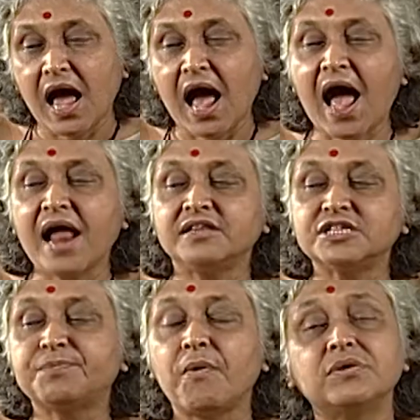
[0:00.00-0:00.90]
And the
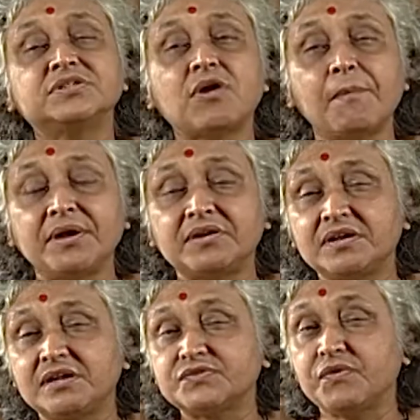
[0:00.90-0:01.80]
sports
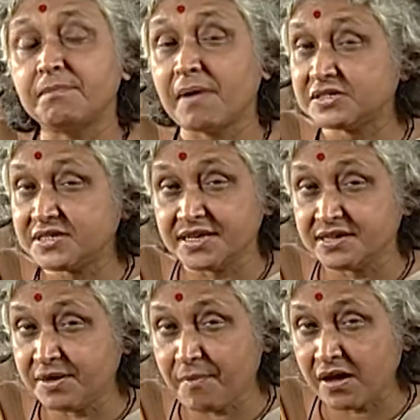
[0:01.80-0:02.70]
commentators were much in
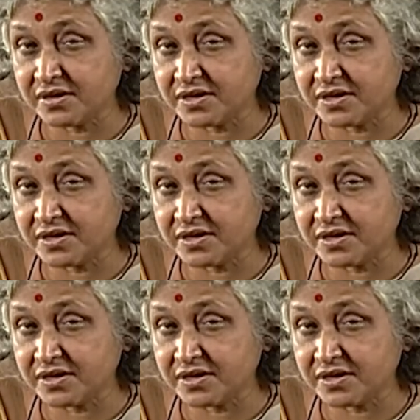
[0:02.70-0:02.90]
demand,